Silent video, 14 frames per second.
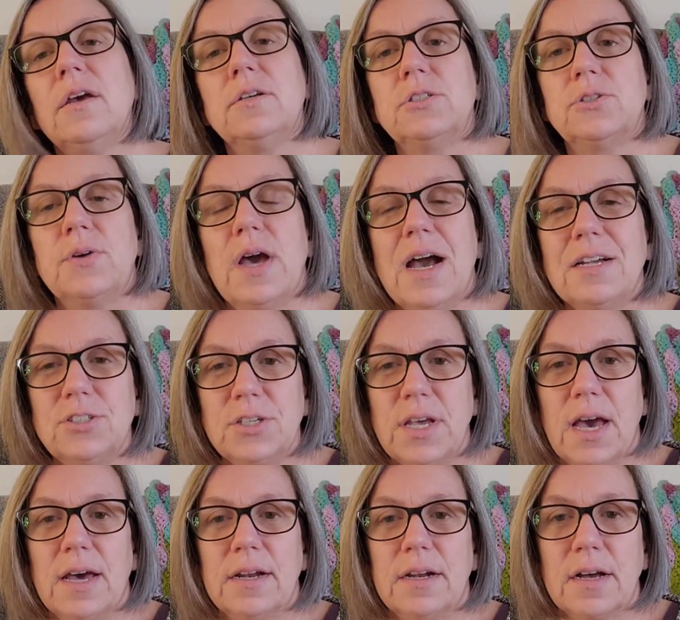so I actually
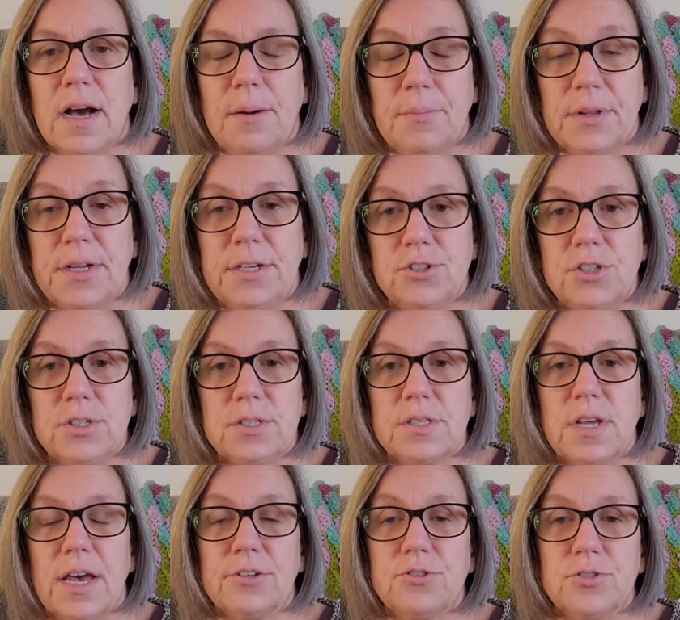added a couple inches
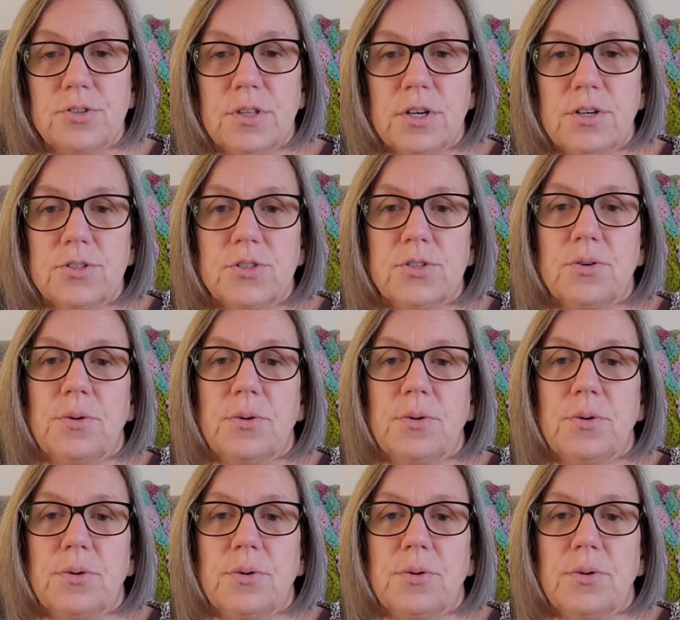the extra there. So